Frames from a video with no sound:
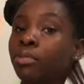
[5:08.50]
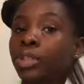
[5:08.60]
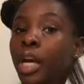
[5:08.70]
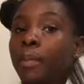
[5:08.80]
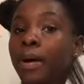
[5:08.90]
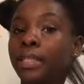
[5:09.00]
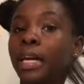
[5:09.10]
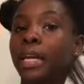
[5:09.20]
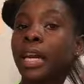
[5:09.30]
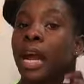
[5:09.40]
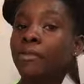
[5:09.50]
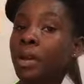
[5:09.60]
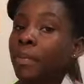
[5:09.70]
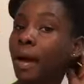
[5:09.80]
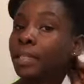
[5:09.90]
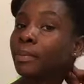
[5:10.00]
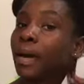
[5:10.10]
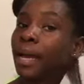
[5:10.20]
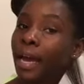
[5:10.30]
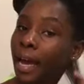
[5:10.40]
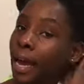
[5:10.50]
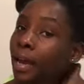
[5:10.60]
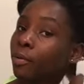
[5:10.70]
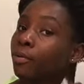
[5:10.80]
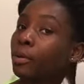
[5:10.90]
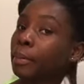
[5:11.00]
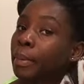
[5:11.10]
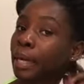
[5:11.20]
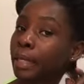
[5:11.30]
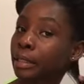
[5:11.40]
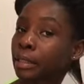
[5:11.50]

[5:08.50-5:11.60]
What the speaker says: shea butter in every part of my hair, I repeat